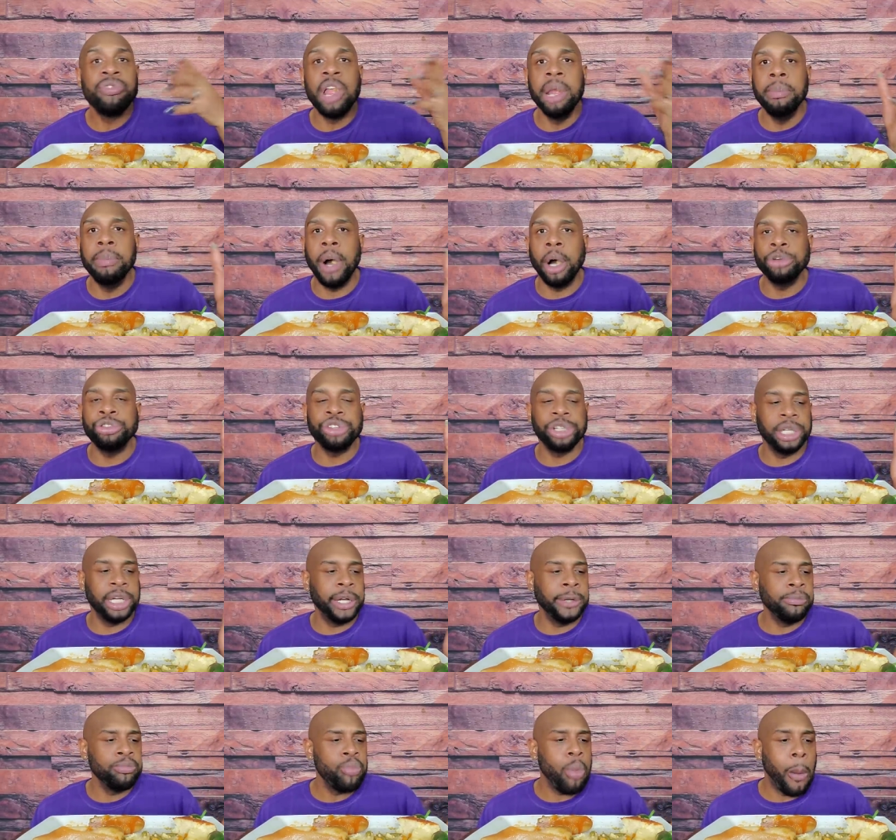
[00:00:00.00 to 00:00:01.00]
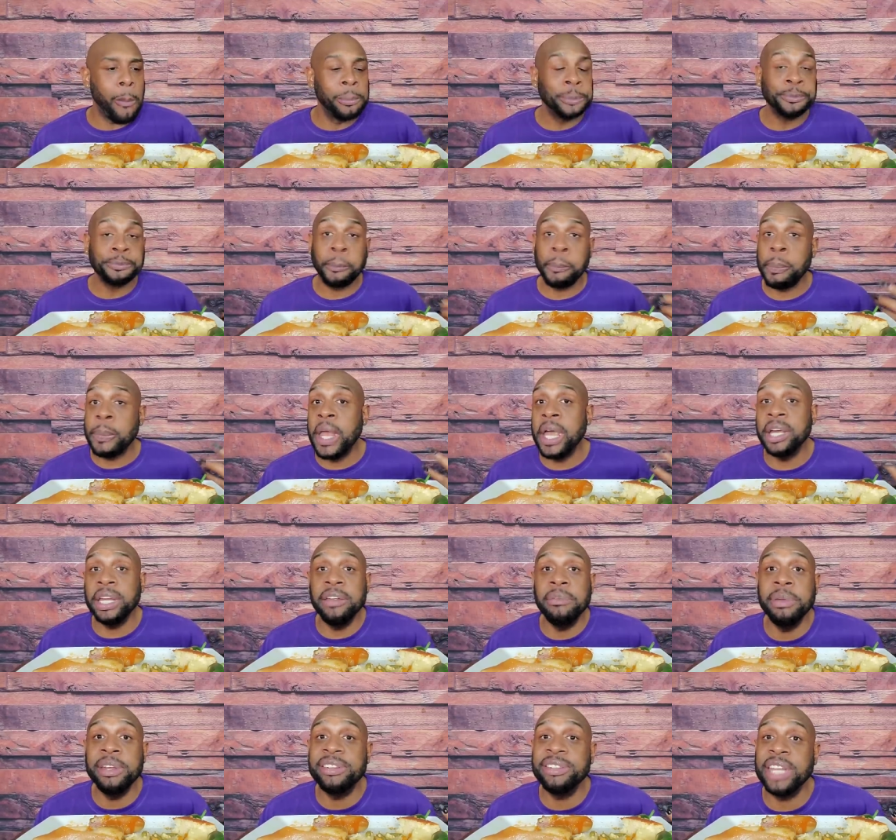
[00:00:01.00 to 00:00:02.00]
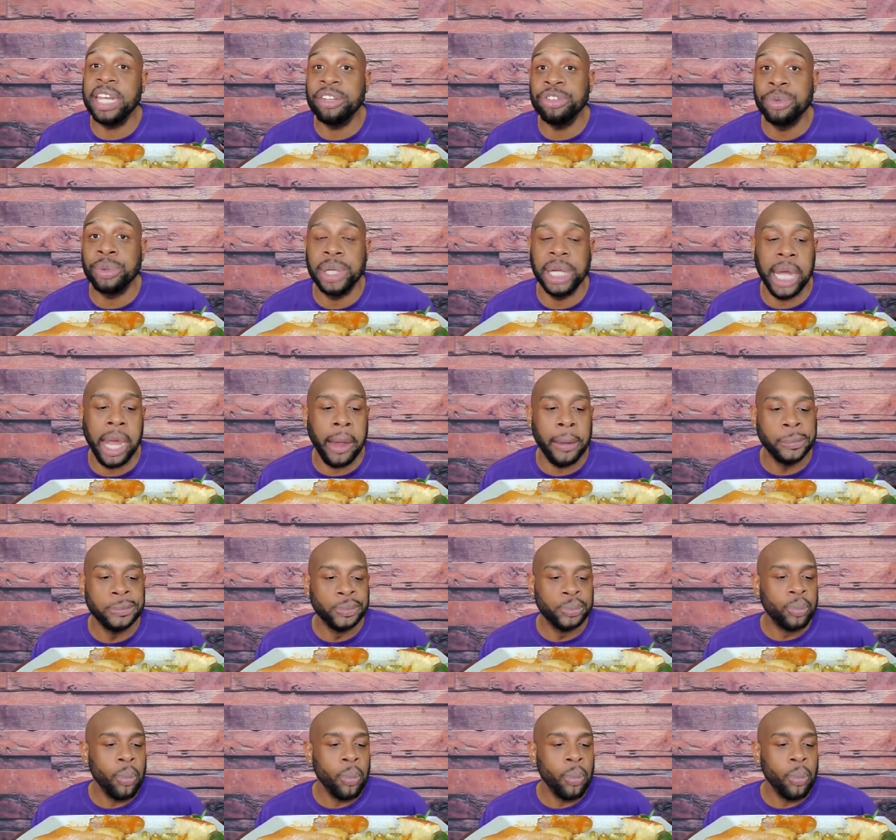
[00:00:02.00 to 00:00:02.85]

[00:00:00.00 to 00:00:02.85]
emotionally. It can even be sexually.